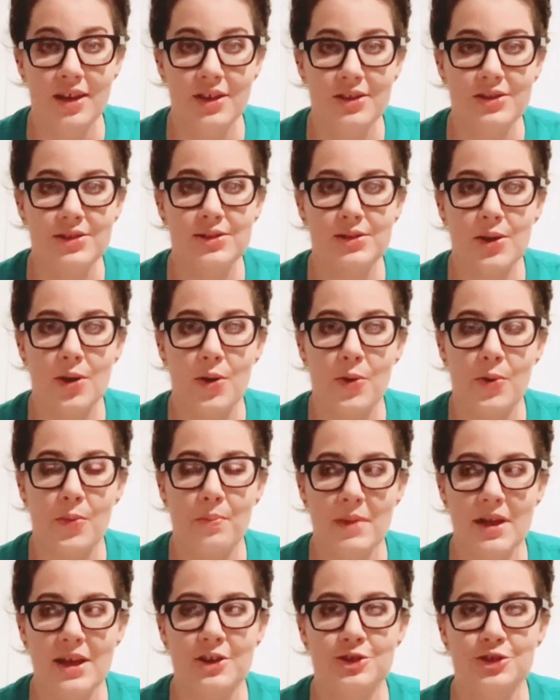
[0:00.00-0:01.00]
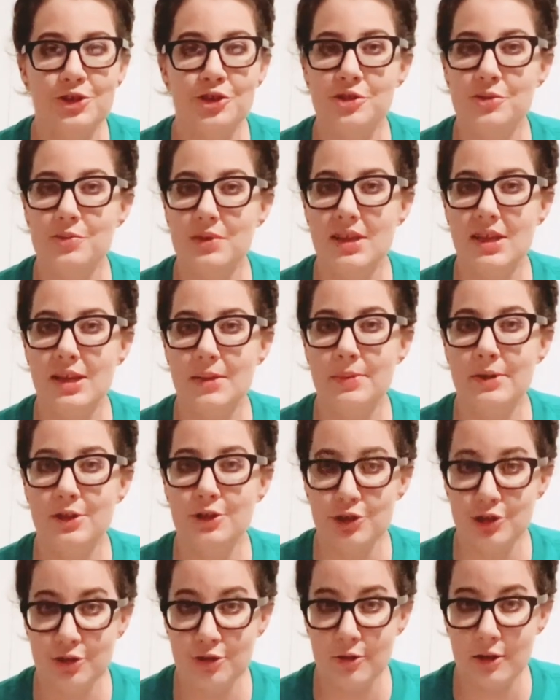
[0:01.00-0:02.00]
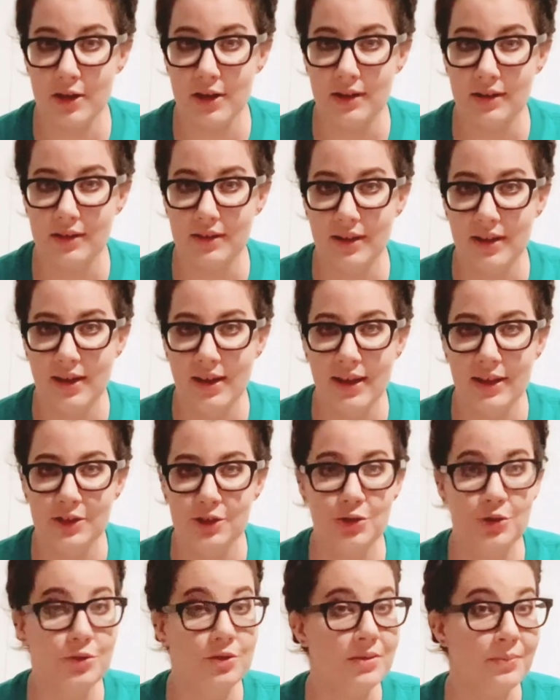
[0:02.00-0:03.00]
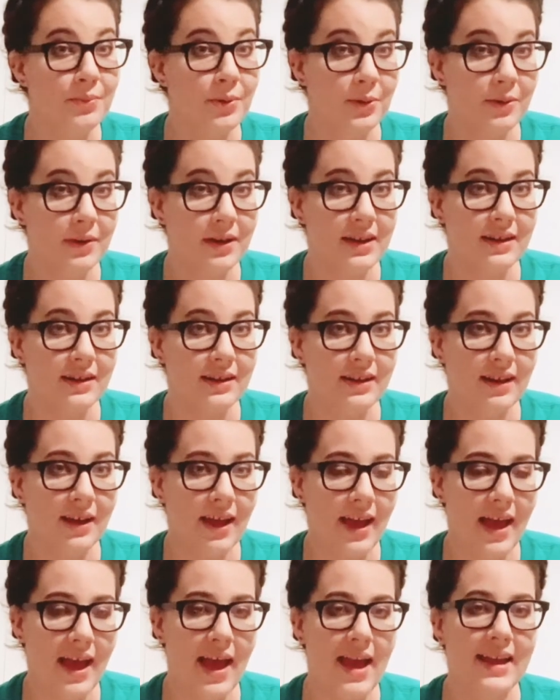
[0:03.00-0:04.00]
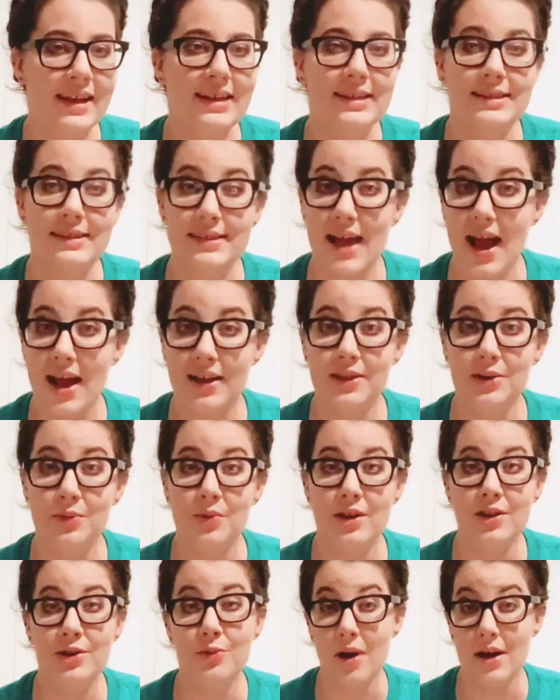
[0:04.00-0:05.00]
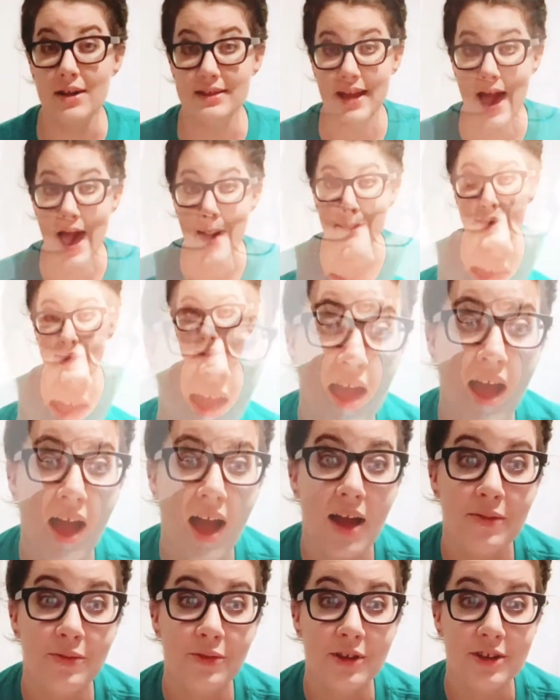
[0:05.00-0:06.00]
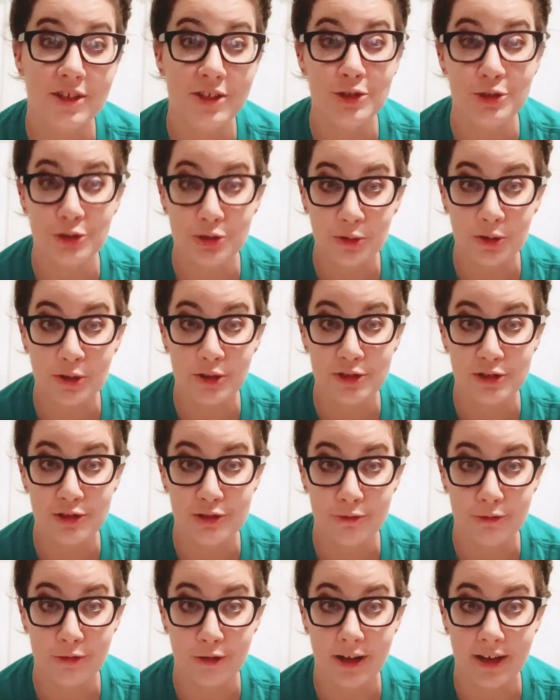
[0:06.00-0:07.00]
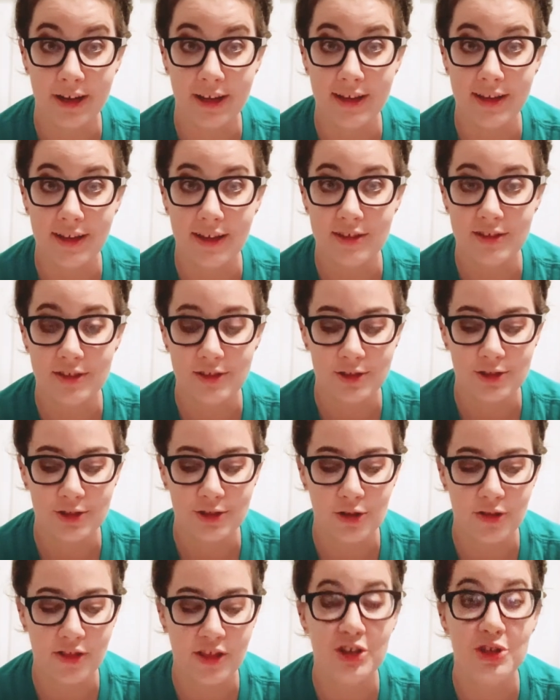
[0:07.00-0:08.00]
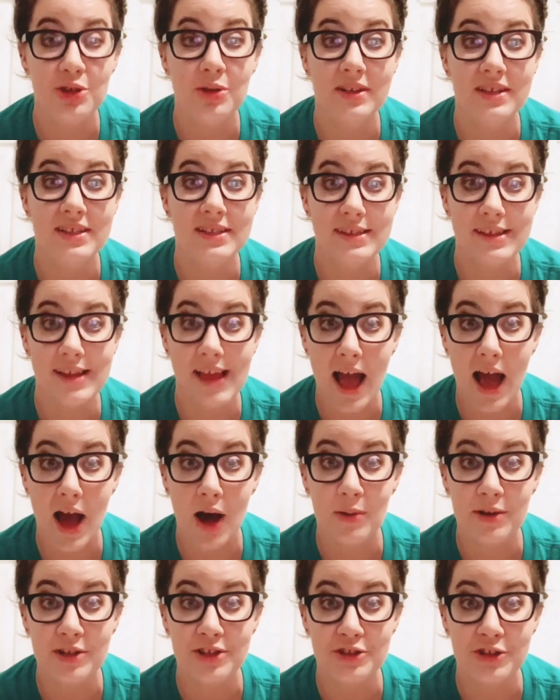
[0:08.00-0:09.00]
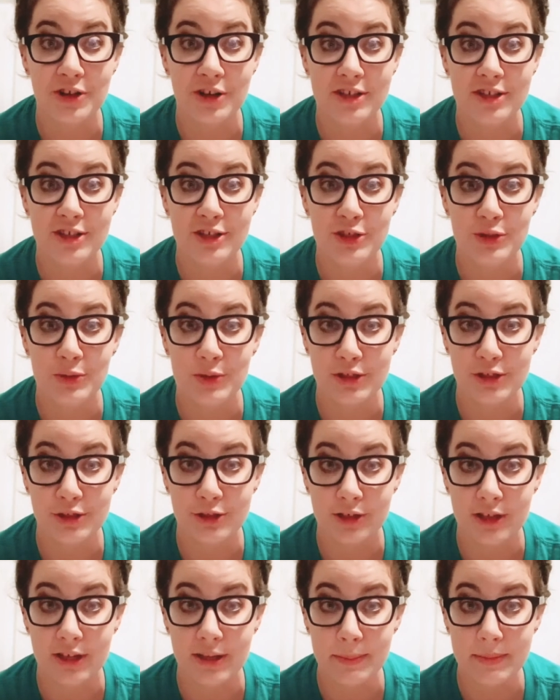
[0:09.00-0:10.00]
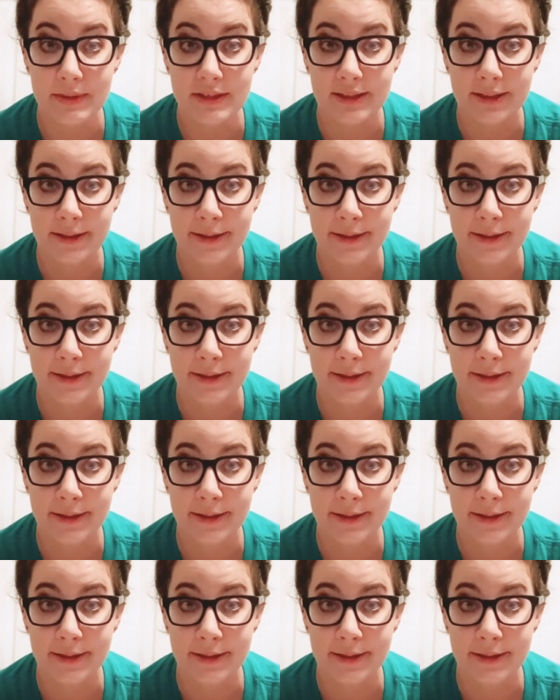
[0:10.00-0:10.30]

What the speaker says: So make sure you keep it short, to the point, and exactly what you want to happen. I've written a short story so that you can see how it's turned into a script.